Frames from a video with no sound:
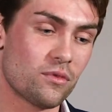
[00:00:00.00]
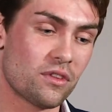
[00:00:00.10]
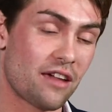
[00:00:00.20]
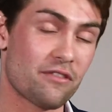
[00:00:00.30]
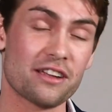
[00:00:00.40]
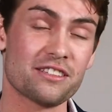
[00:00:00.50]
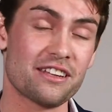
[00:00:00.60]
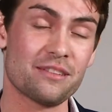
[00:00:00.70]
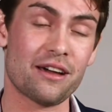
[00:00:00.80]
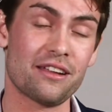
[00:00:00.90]
getting very
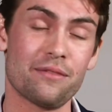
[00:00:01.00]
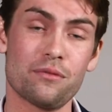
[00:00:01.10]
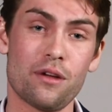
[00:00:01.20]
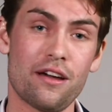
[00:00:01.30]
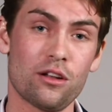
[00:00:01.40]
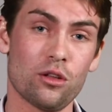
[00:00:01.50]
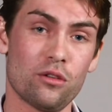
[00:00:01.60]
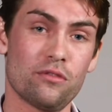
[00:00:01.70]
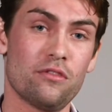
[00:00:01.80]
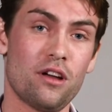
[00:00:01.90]
excited about it, had a lot
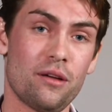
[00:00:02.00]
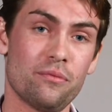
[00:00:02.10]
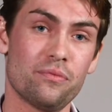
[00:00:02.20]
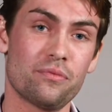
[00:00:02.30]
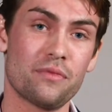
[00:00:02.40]
of um,